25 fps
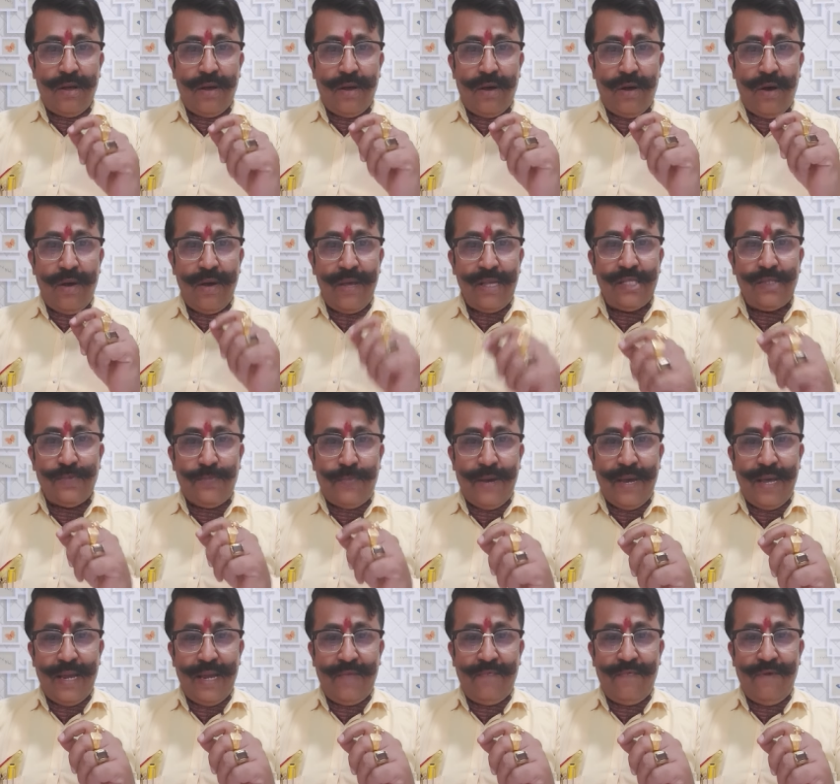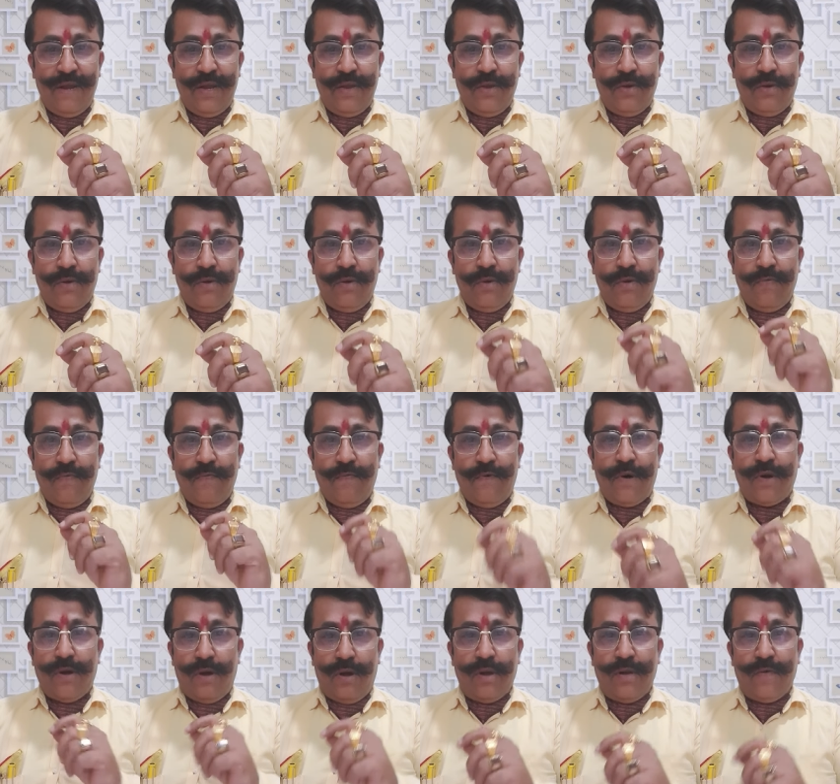awe-inspiring video
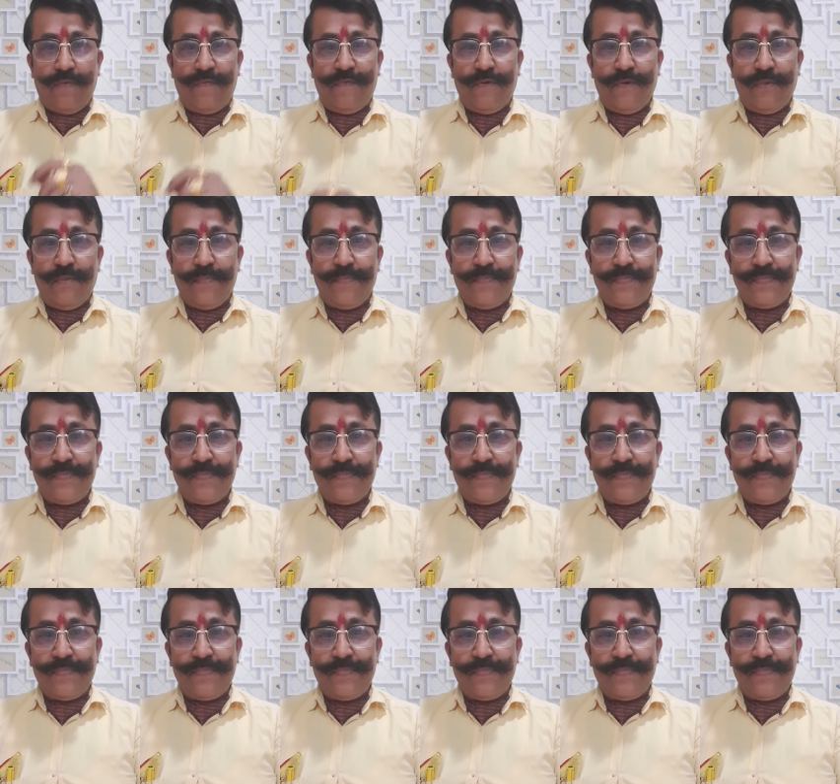for all of you.